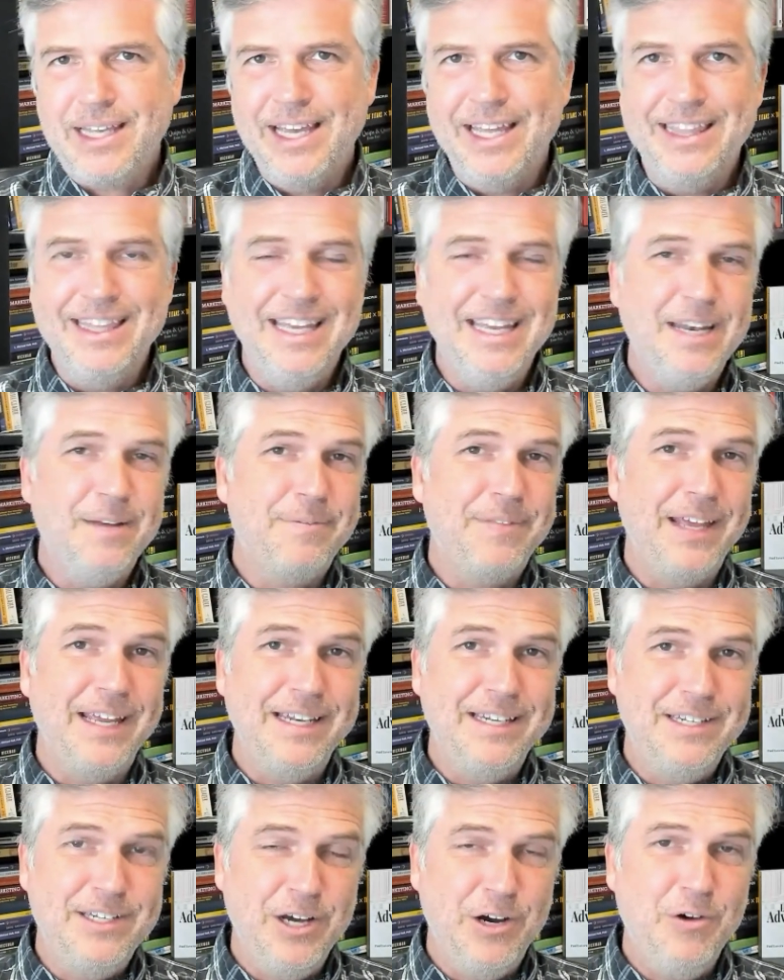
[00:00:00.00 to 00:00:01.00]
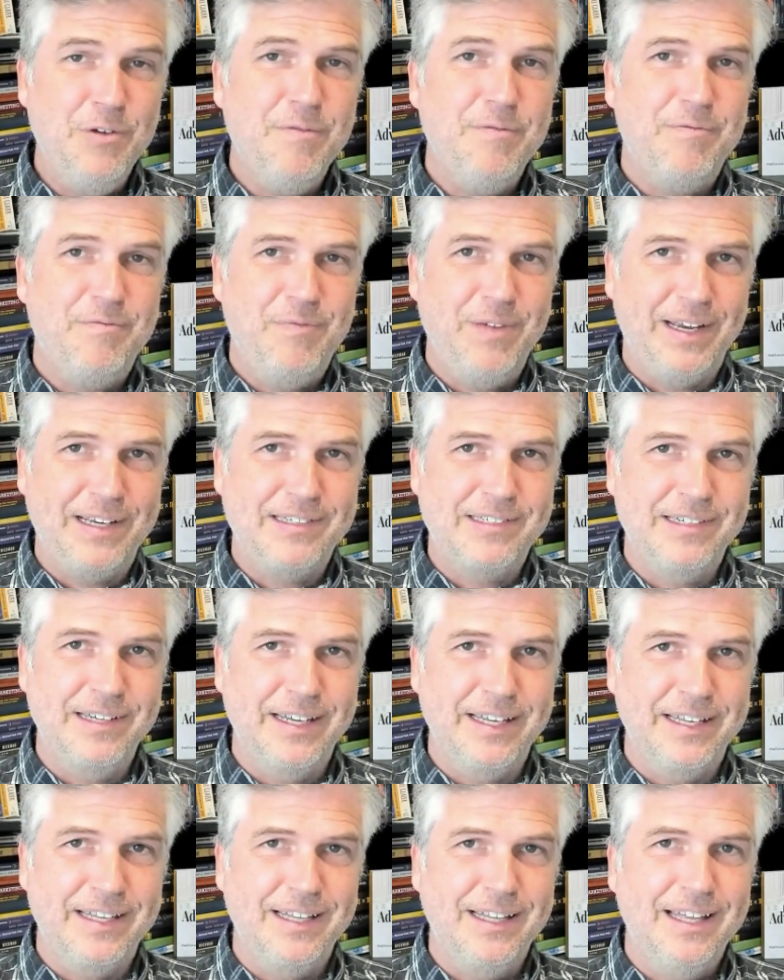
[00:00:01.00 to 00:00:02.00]
And then if they don't fix
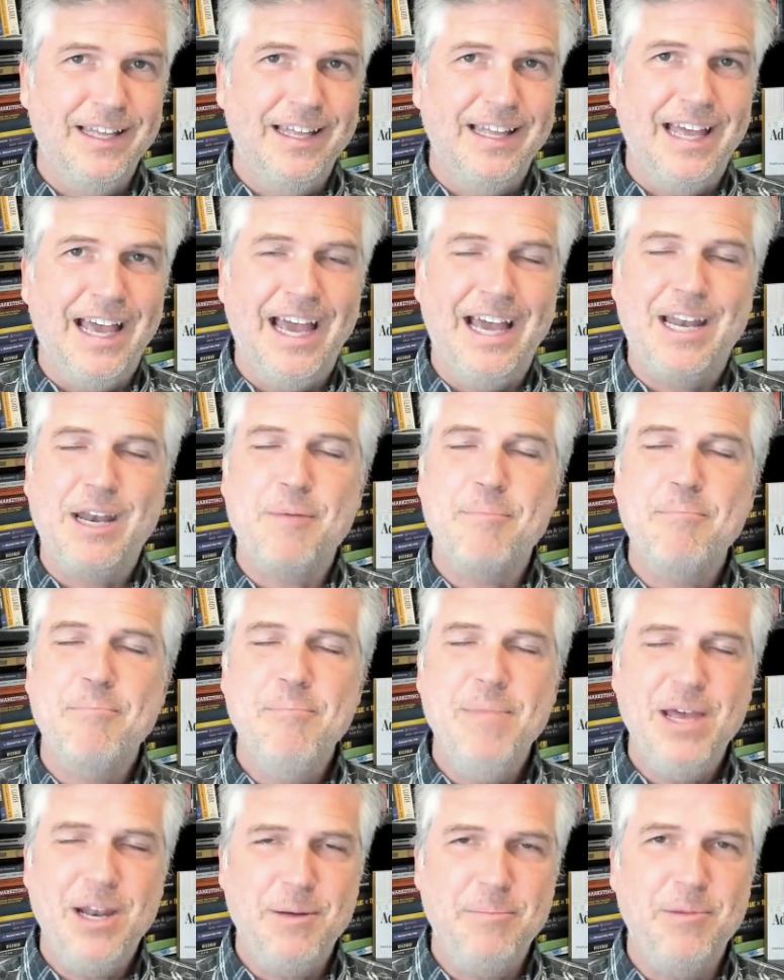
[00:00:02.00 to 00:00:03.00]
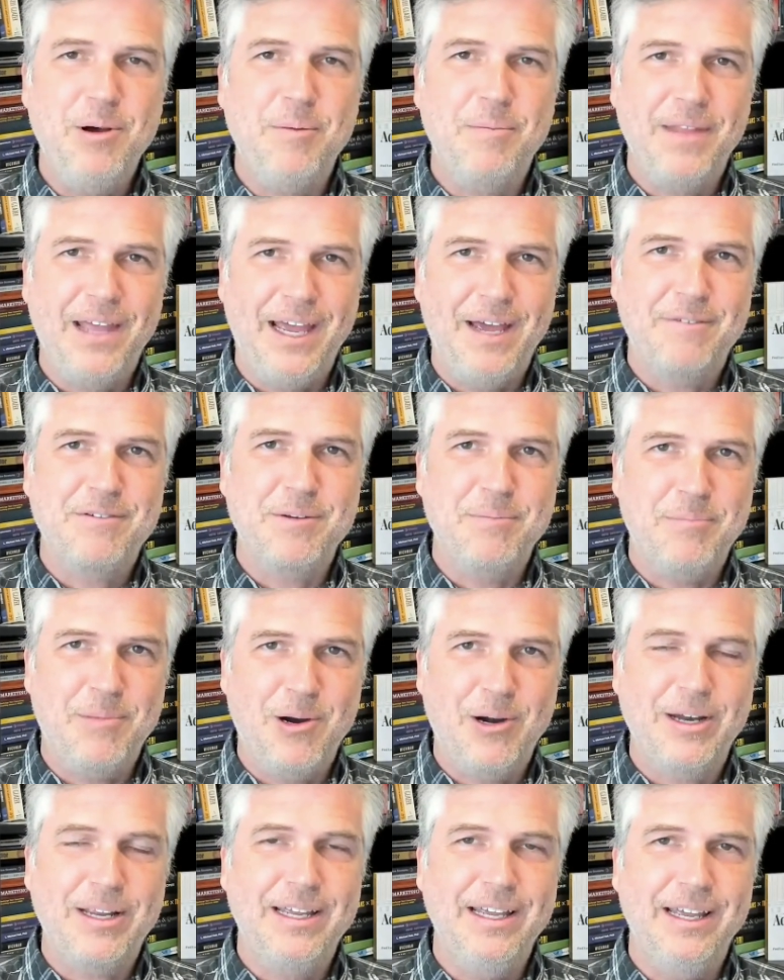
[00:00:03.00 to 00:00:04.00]
it, at a minimum, they have to
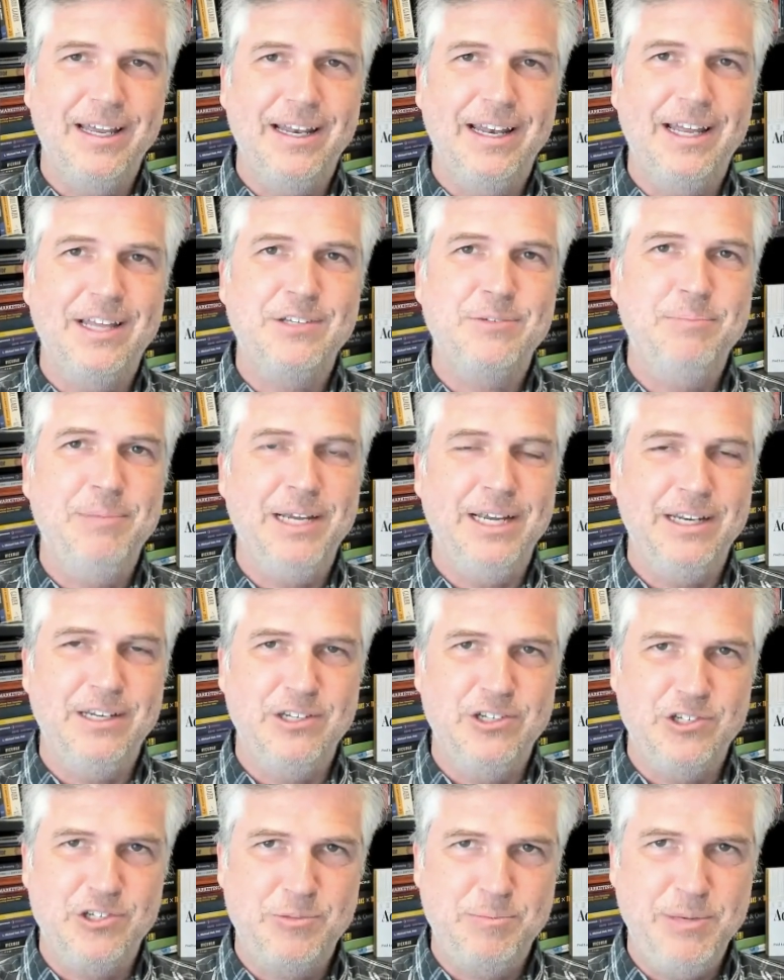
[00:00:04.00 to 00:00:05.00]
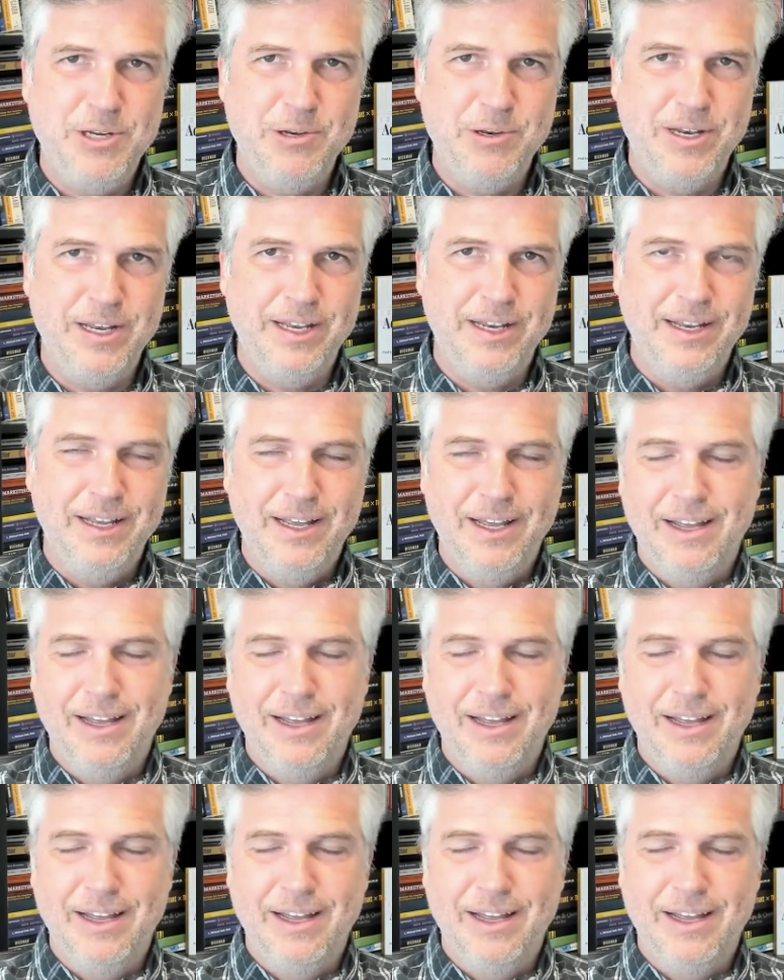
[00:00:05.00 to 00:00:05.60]
mark it as being disputed.